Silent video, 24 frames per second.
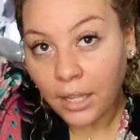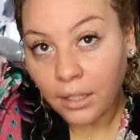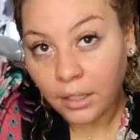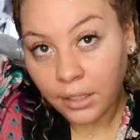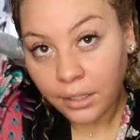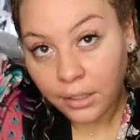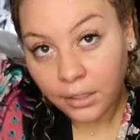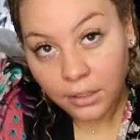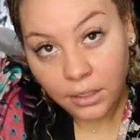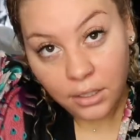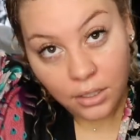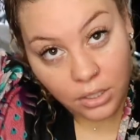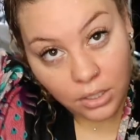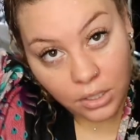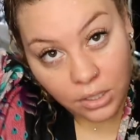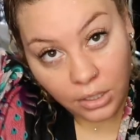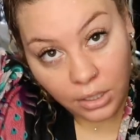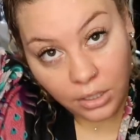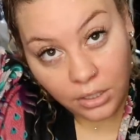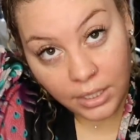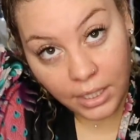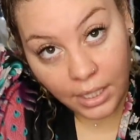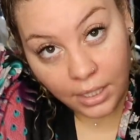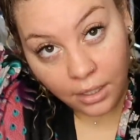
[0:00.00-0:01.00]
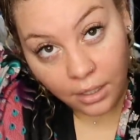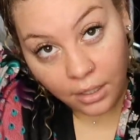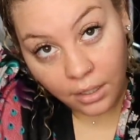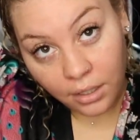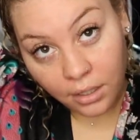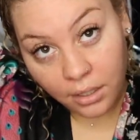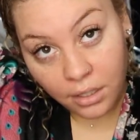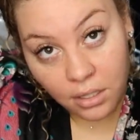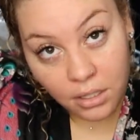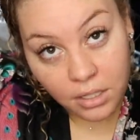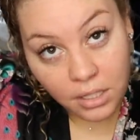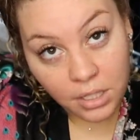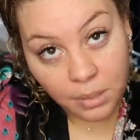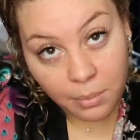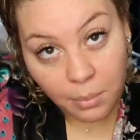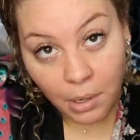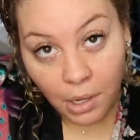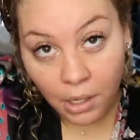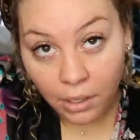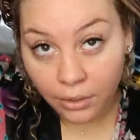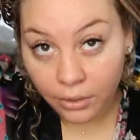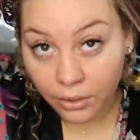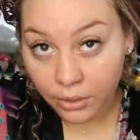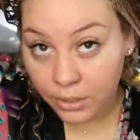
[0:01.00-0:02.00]
literally just start taking
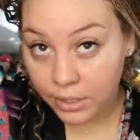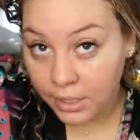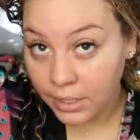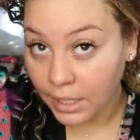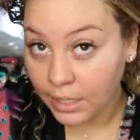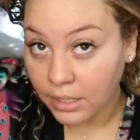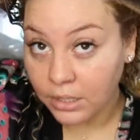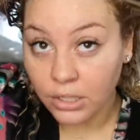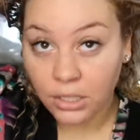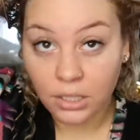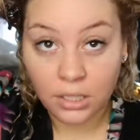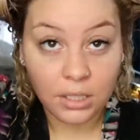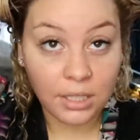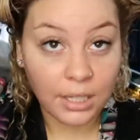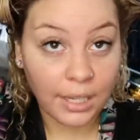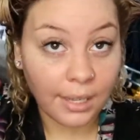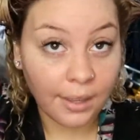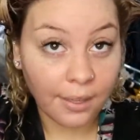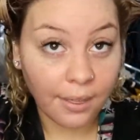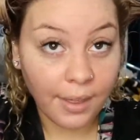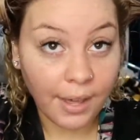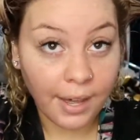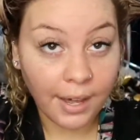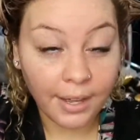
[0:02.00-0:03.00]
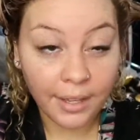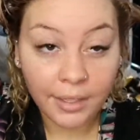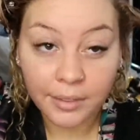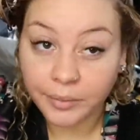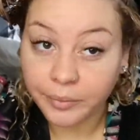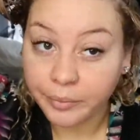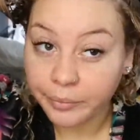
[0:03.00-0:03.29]
small little sections like that.